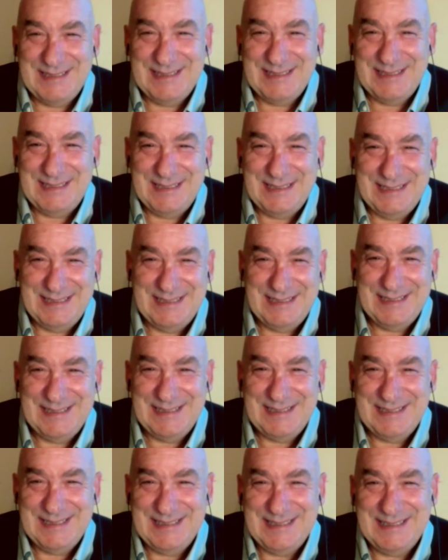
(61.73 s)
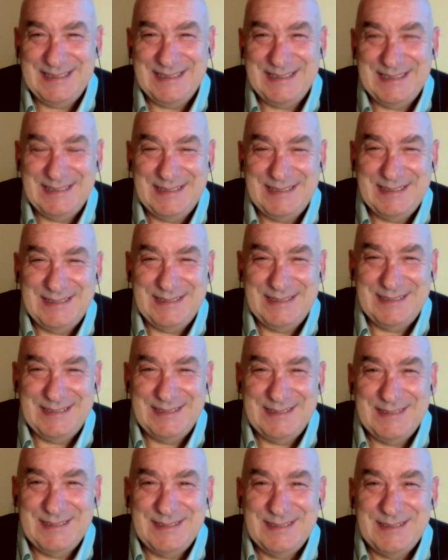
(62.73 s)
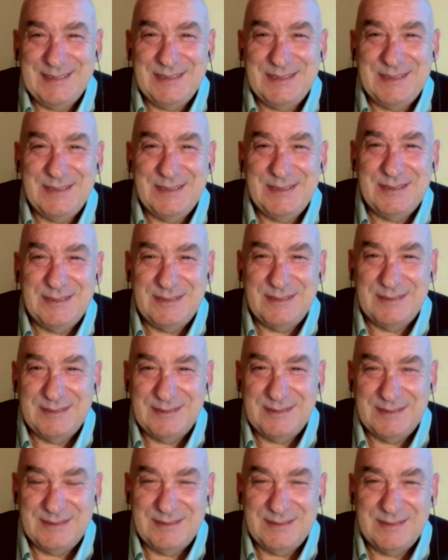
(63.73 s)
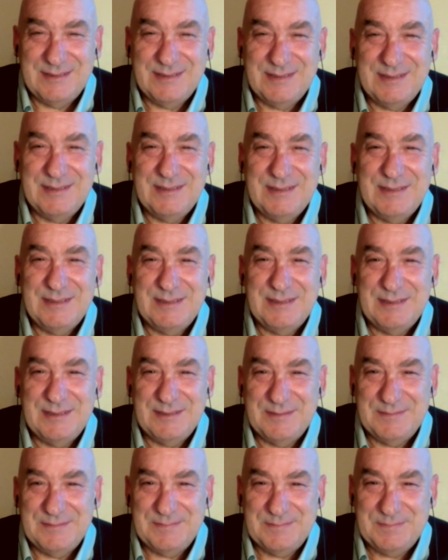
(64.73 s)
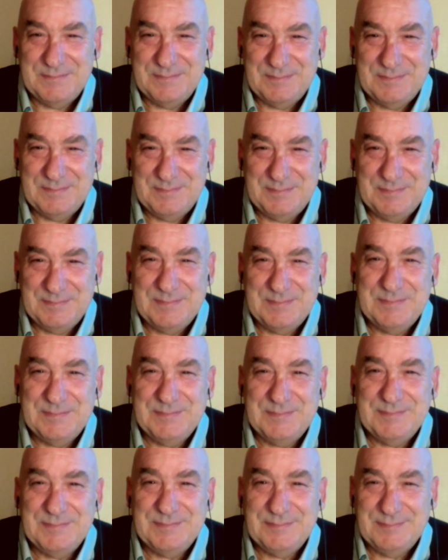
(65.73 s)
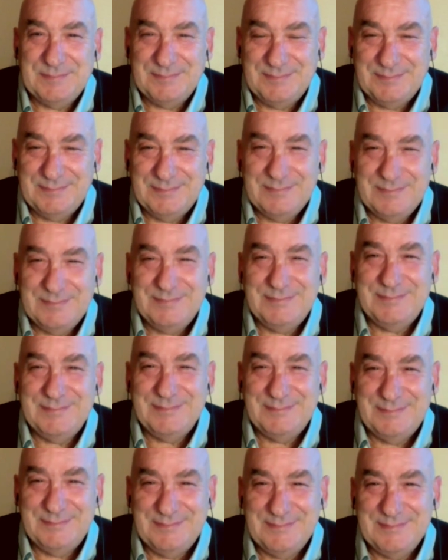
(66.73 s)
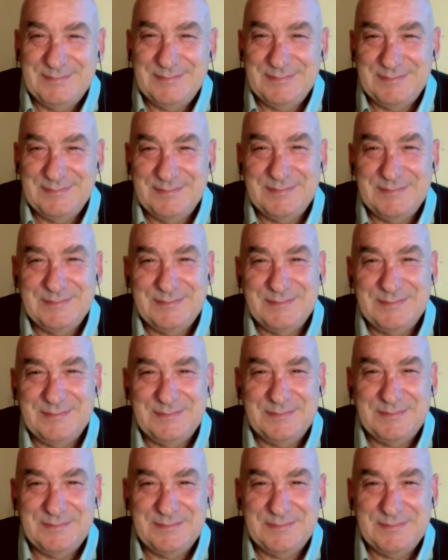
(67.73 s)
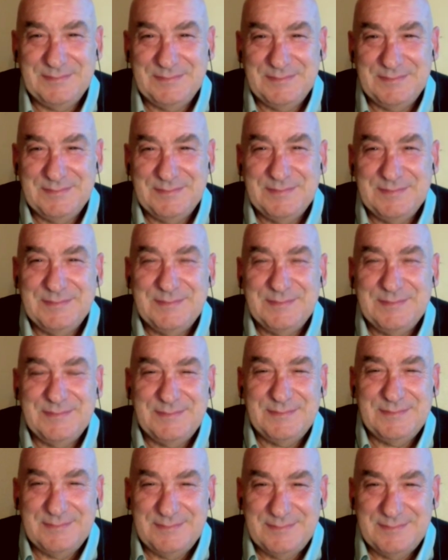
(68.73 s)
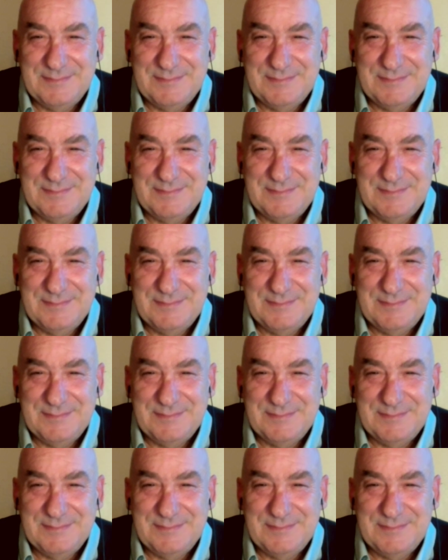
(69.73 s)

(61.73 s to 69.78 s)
No words are spoken by the person on screen.